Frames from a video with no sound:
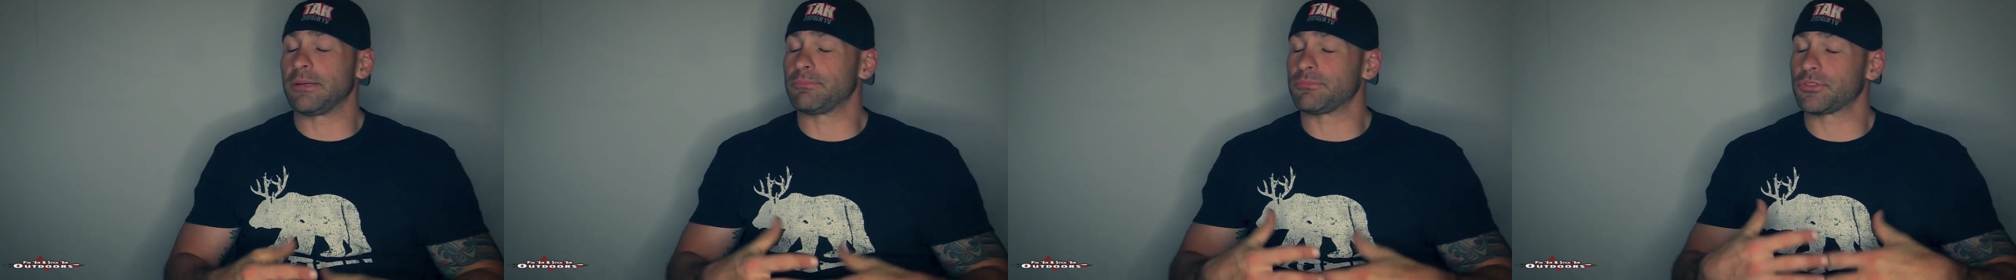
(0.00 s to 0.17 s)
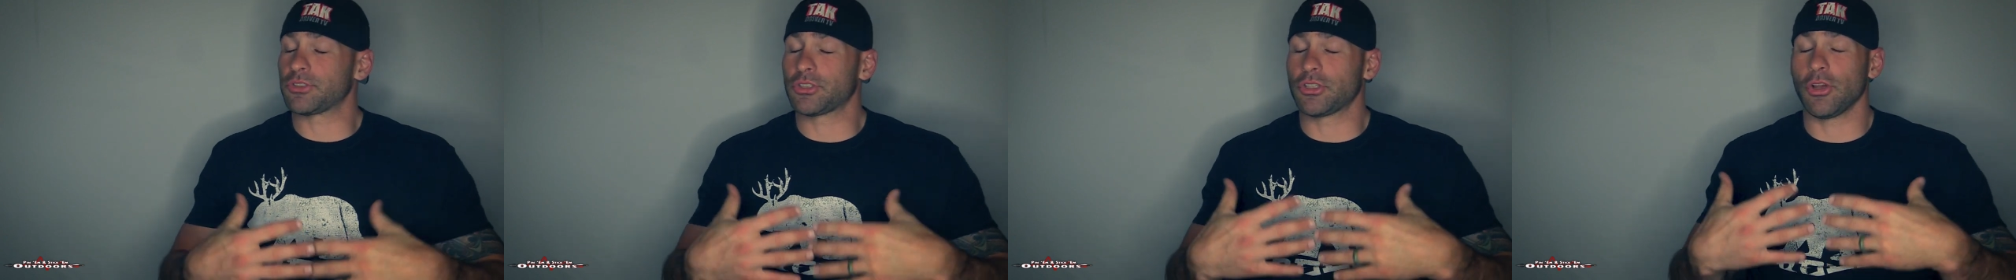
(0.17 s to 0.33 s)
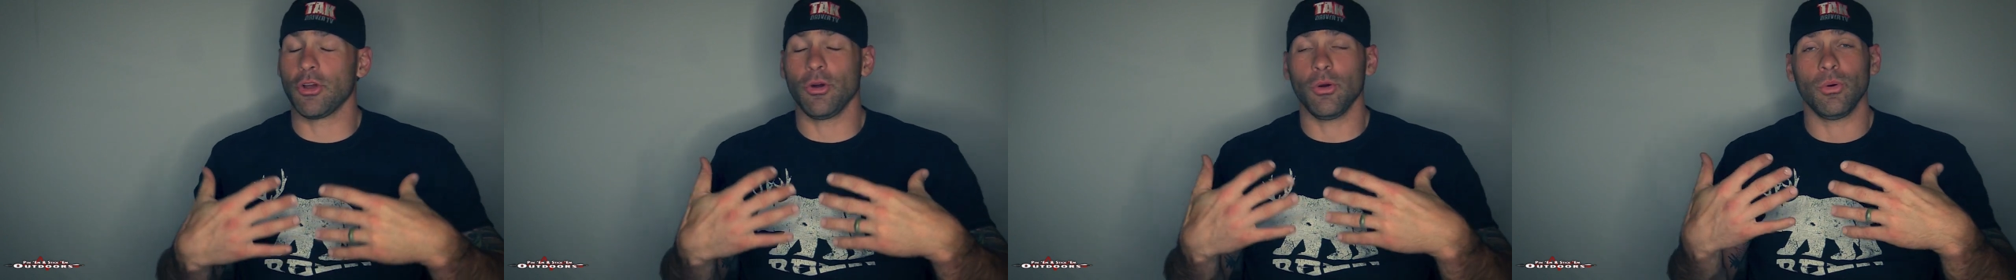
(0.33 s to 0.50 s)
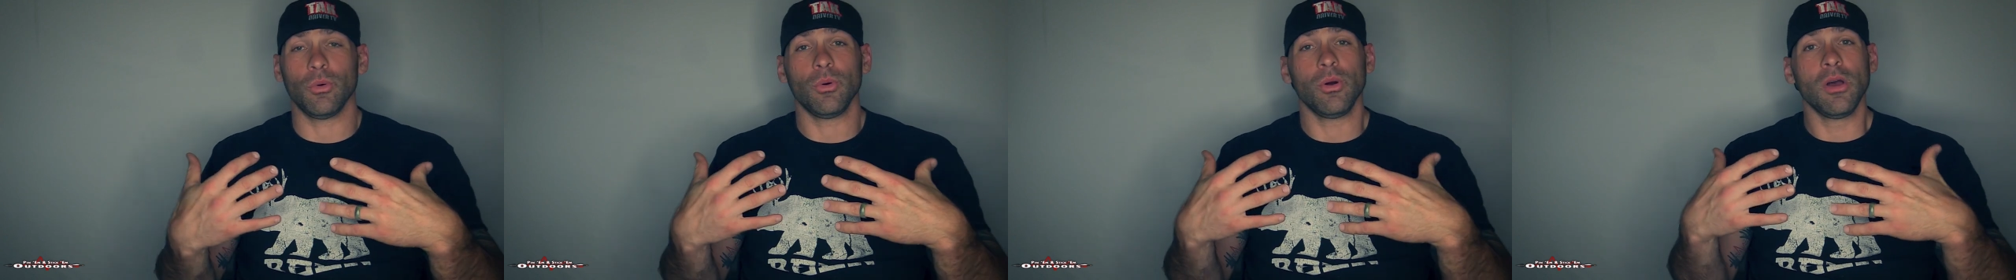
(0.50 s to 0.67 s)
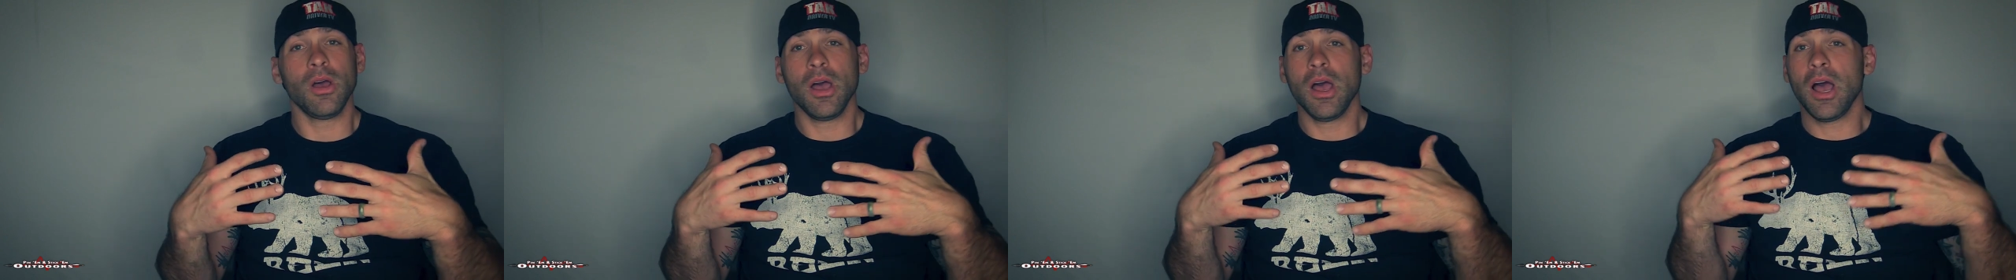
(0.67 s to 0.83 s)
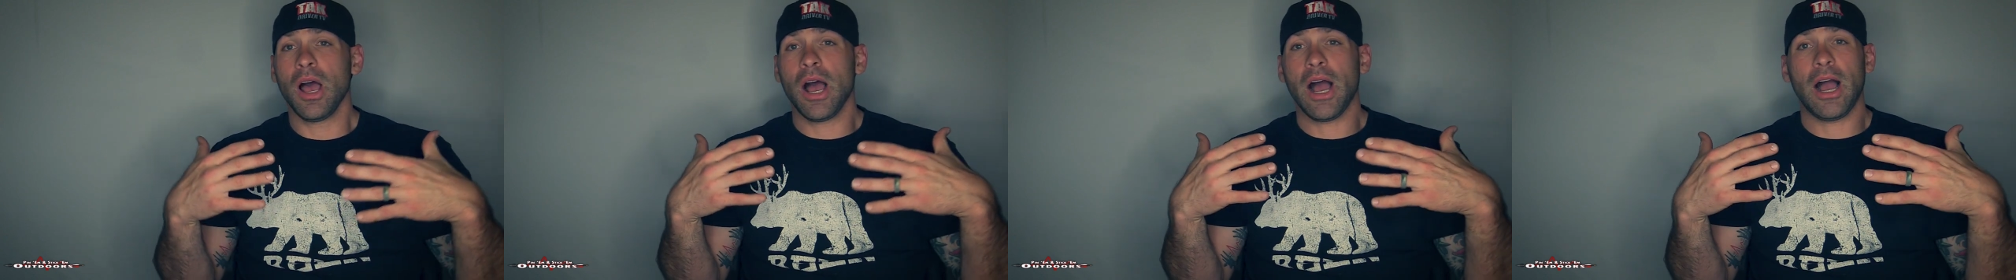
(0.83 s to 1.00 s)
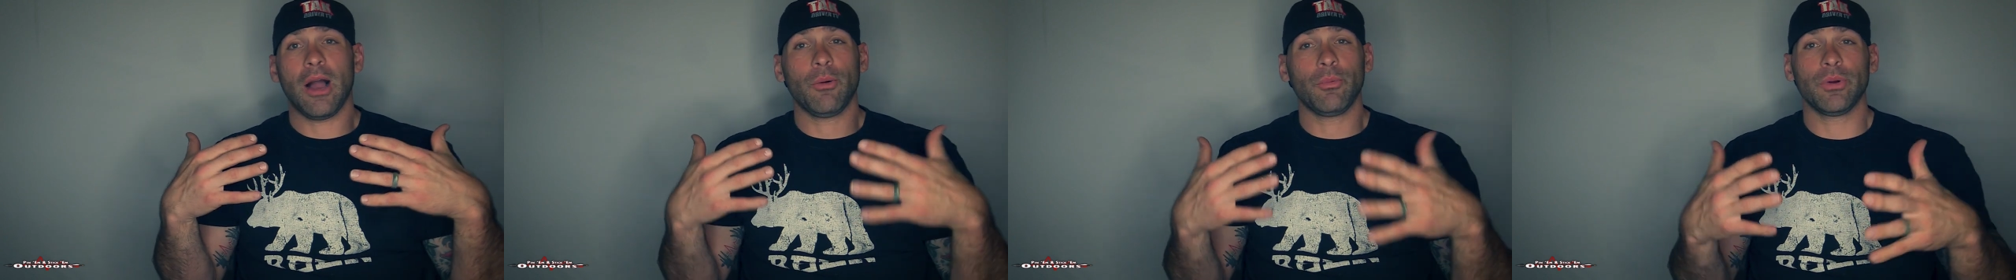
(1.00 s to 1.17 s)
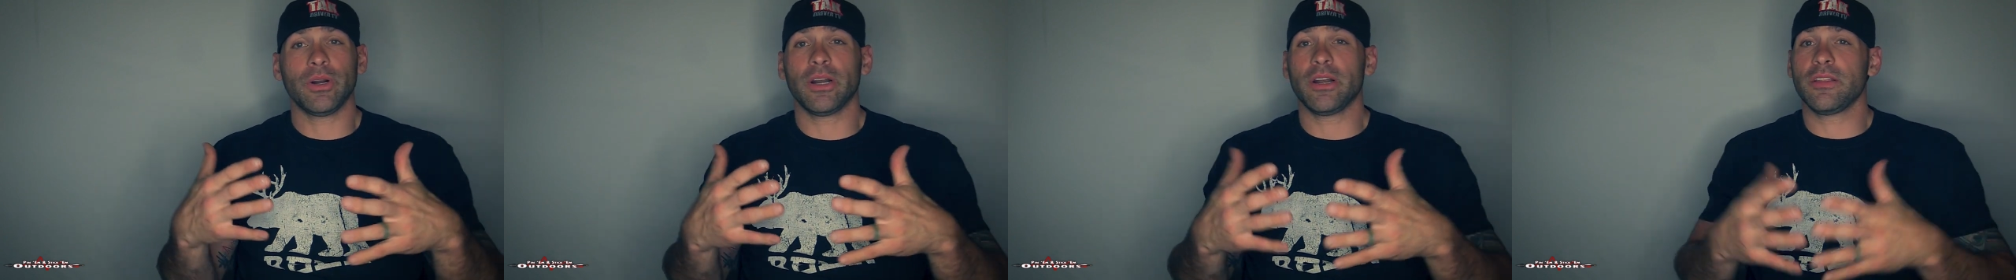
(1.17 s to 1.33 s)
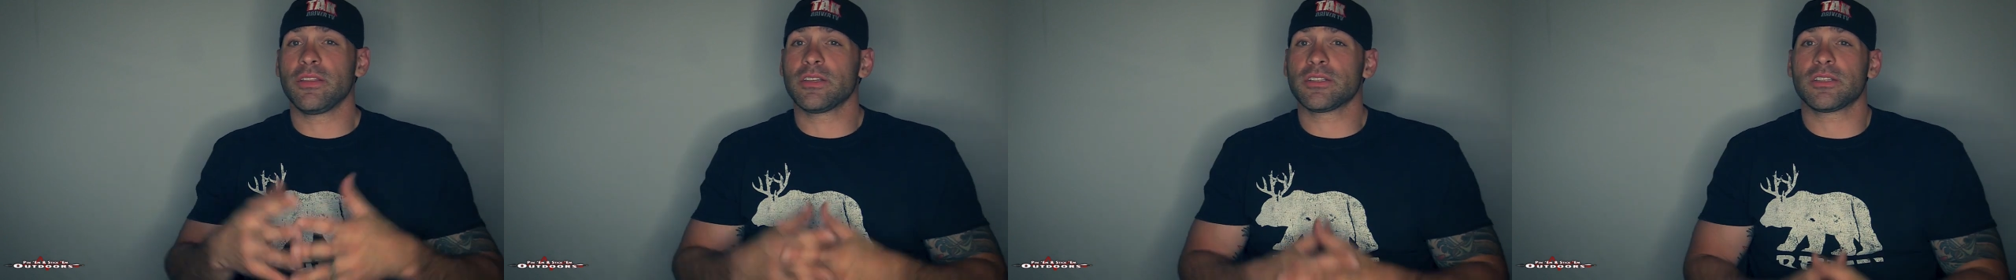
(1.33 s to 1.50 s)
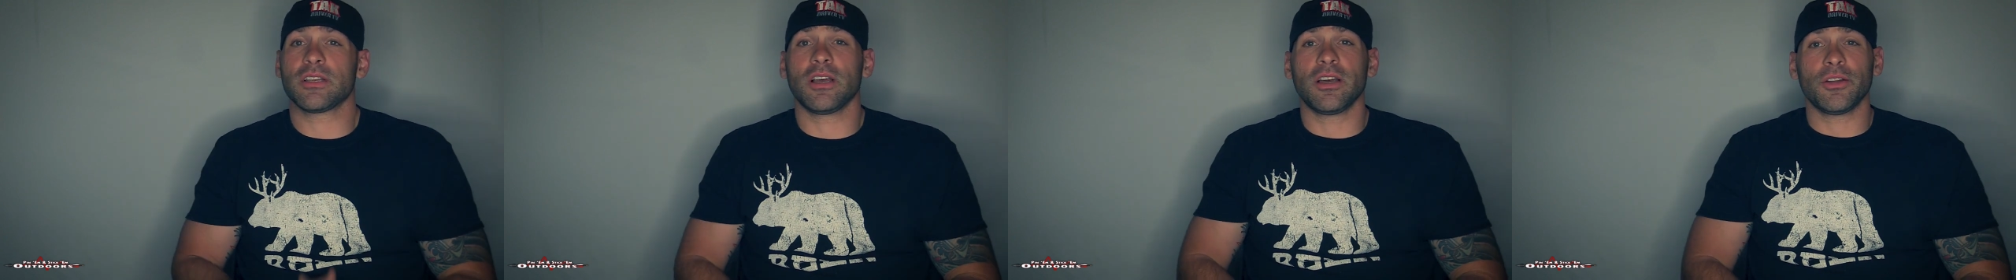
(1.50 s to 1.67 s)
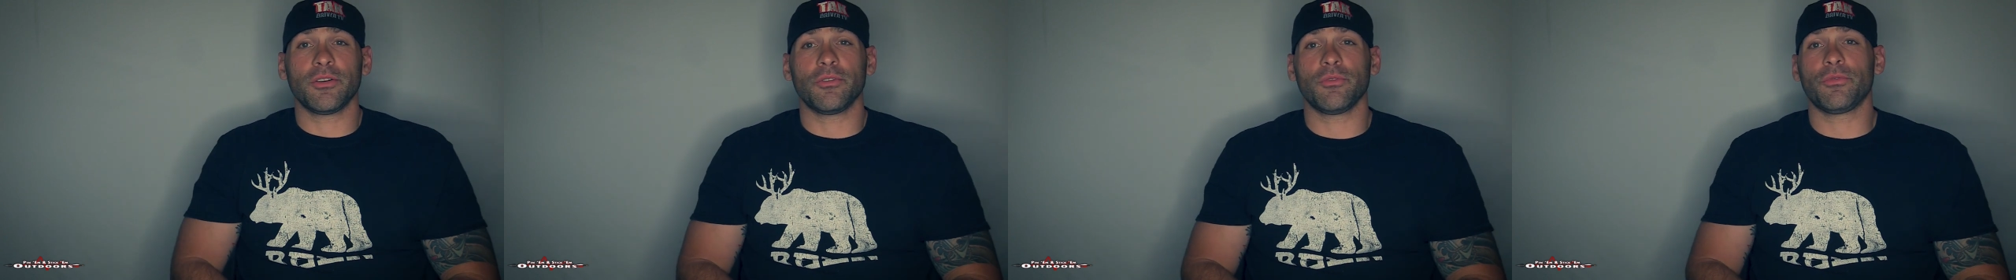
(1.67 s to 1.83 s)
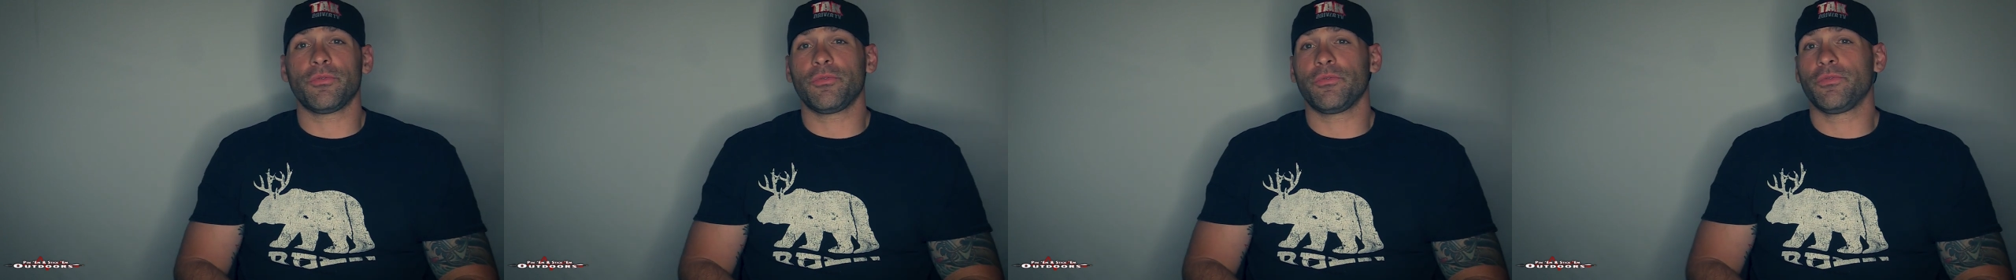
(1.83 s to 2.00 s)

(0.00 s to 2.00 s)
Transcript: So I went into this hunt